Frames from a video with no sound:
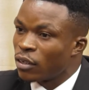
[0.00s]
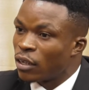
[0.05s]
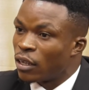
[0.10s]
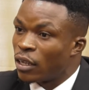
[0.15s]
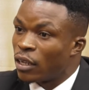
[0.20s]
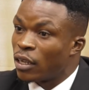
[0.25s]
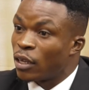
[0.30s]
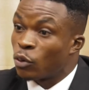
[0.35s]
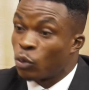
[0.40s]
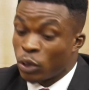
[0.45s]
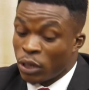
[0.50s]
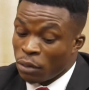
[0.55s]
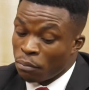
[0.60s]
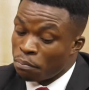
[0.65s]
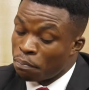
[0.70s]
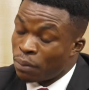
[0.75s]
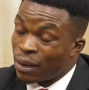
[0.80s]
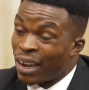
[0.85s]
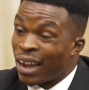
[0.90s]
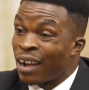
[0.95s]
he
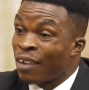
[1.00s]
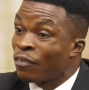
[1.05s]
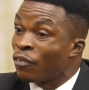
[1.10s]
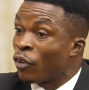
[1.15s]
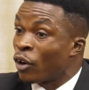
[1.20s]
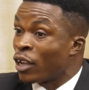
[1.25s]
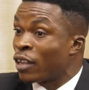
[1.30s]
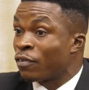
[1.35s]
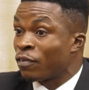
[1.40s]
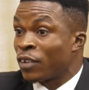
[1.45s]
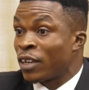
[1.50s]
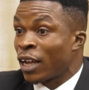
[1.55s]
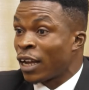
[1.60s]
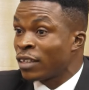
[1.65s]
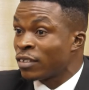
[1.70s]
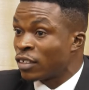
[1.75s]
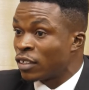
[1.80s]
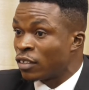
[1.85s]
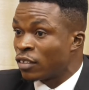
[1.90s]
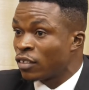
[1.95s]
couldn't plan for his
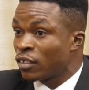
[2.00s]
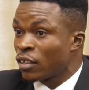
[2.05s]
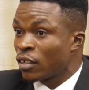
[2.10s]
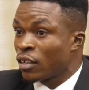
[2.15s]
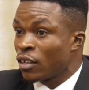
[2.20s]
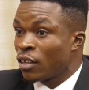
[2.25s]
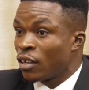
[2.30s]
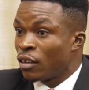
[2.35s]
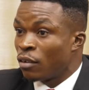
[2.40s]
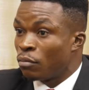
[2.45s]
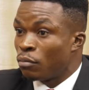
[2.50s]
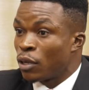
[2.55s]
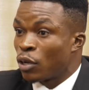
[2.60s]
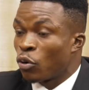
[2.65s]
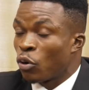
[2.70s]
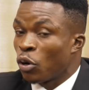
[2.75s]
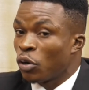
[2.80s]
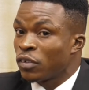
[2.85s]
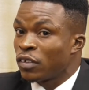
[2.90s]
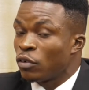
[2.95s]
finances,
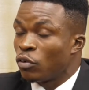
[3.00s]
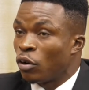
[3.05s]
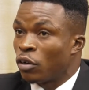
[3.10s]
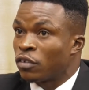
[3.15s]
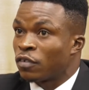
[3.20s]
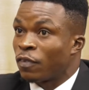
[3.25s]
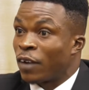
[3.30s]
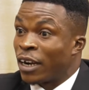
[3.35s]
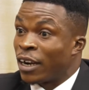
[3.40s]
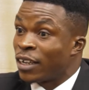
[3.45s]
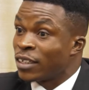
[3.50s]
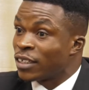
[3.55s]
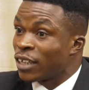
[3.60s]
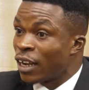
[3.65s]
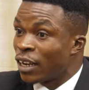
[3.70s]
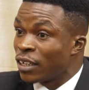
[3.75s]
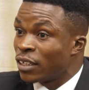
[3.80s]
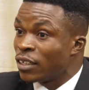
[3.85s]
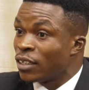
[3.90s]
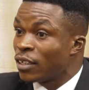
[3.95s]
because he was
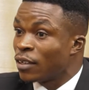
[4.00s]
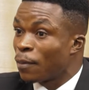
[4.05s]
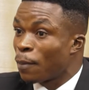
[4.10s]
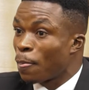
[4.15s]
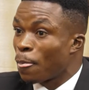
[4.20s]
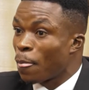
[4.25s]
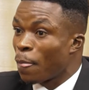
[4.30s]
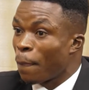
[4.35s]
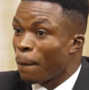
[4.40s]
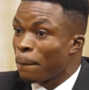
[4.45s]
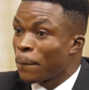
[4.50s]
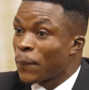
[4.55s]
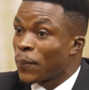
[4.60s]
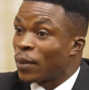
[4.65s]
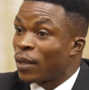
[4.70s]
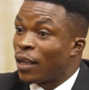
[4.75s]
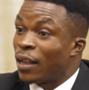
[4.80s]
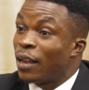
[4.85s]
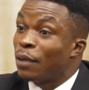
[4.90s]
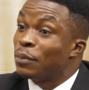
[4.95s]
financially,
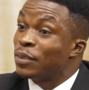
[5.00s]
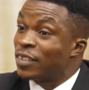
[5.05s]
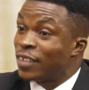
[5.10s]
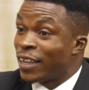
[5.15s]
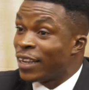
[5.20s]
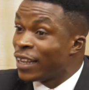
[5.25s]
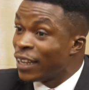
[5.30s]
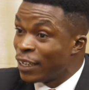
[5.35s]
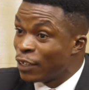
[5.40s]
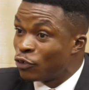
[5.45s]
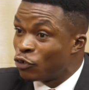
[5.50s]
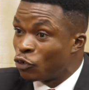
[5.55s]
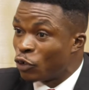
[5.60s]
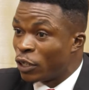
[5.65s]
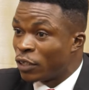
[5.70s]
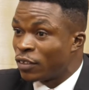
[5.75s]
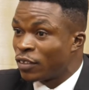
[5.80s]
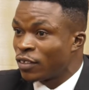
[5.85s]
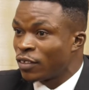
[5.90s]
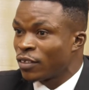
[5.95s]
let me say,
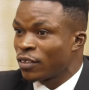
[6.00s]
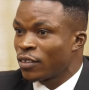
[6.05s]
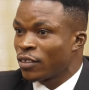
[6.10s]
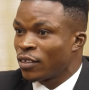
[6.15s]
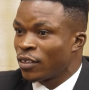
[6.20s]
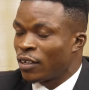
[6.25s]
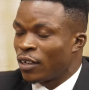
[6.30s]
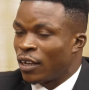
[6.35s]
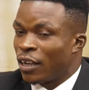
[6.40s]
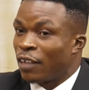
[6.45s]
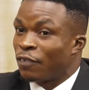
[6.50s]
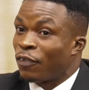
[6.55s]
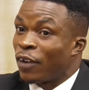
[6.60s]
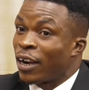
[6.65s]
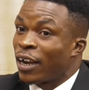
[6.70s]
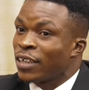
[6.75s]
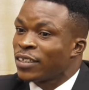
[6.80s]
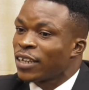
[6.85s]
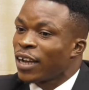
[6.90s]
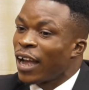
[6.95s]
illiterate, his
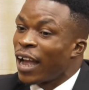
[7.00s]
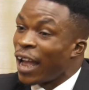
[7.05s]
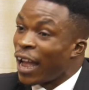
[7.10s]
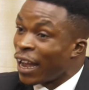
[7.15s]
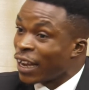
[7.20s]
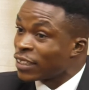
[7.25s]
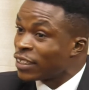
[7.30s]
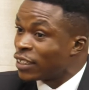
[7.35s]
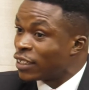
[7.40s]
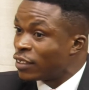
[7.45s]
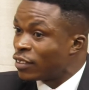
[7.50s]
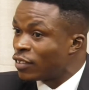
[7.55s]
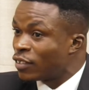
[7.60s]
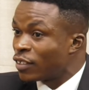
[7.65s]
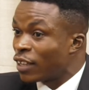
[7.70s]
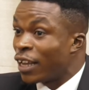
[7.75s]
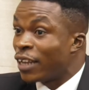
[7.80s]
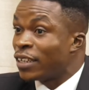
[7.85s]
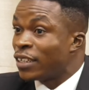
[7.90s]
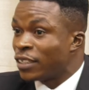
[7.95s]
financial
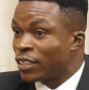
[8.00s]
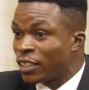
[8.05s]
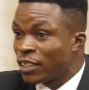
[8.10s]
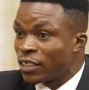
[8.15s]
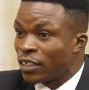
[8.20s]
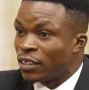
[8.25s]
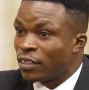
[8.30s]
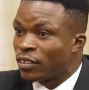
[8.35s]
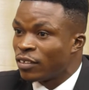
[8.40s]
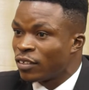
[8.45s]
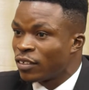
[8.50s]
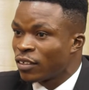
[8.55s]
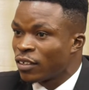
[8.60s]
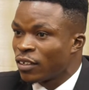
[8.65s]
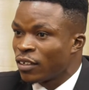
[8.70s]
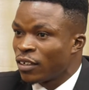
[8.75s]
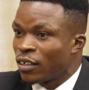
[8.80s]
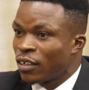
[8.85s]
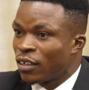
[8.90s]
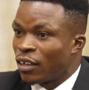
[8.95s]
actions and decisions
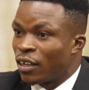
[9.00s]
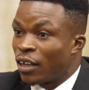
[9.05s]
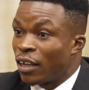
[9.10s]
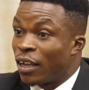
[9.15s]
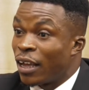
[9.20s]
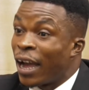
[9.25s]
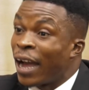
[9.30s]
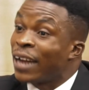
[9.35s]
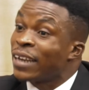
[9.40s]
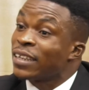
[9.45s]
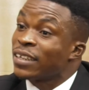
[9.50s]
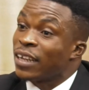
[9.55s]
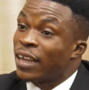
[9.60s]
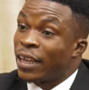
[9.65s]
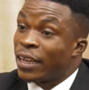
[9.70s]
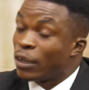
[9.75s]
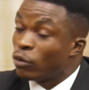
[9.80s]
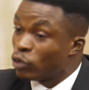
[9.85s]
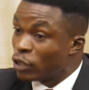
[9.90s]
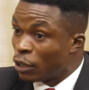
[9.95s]
had a
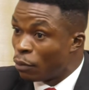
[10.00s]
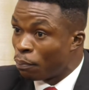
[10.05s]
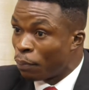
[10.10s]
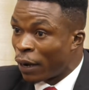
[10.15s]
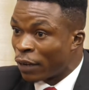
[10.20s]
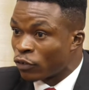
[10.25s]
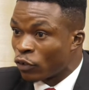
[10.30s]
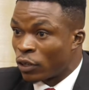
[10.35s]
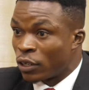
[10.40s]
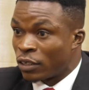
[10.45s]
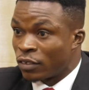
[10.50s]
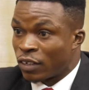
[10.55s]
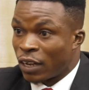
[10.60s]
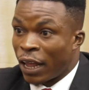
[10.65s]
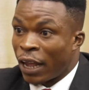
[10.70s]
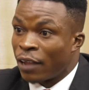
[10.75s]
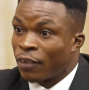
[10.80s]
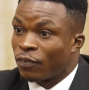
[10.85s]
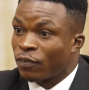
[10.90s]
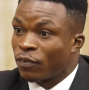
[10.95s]
huge impact on his life